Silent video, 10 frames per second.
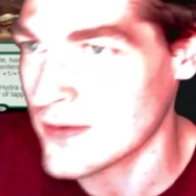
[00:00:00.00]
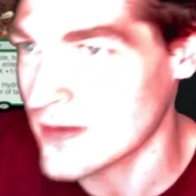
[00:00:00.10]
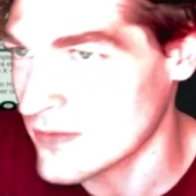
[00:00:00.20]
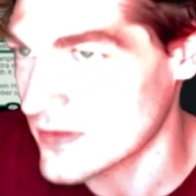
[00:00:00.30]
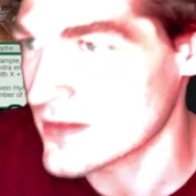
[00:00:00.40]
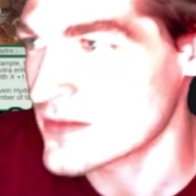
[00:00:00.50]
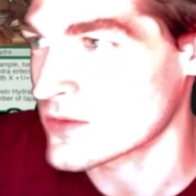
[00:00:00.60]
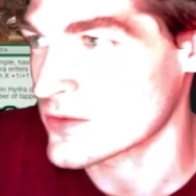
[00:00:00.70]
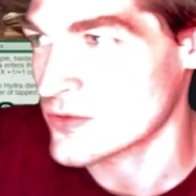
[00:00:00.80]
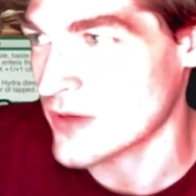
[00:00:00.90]
Evidence or
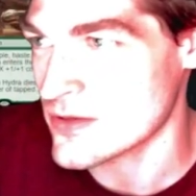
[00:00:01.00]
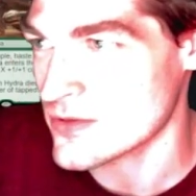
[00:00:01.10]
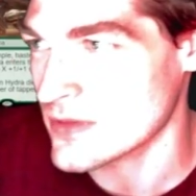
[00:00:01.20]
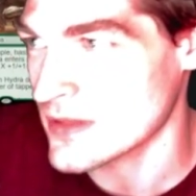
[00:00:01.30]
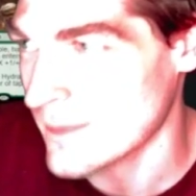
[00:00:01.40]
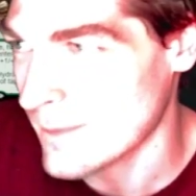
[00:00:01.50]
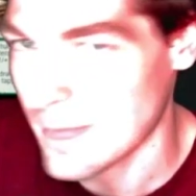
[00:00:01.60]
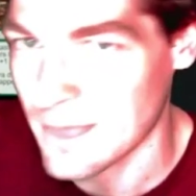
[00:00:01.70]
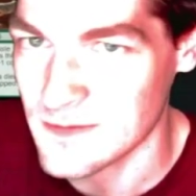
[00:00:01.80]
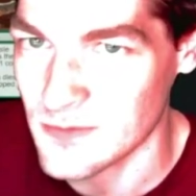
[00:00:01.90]
Treachery.
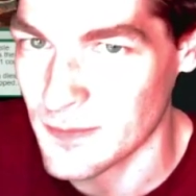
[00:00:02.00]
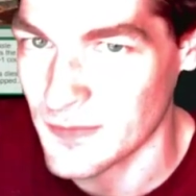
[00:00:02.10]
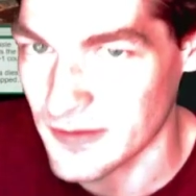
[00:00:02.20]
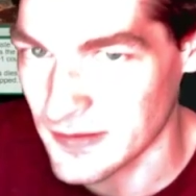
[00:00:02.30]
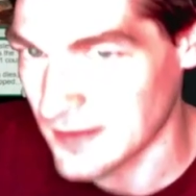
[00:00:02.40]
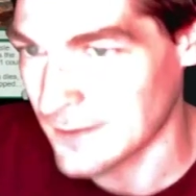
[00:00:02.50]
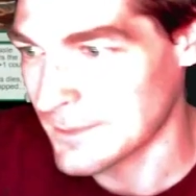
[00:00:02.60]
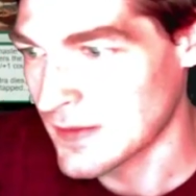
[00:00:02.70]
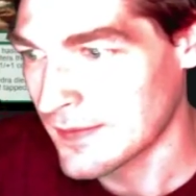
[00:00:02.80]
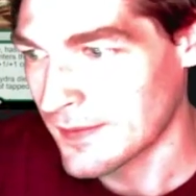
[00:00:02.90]
That's what I'm looking at.
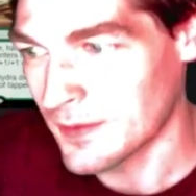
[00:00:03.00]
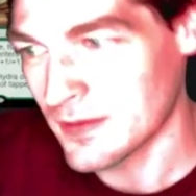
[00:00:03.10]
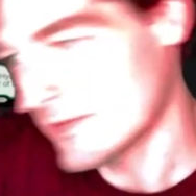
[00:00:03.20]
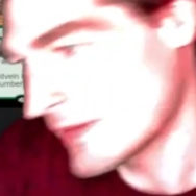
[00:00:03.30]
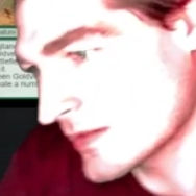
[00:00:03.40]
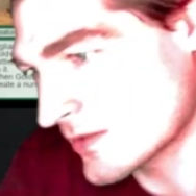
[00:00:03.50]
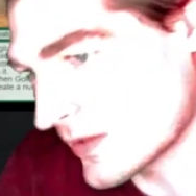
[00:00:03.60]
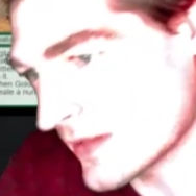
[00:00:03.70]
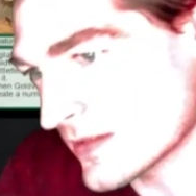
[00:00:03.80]
Hard Evidence creates an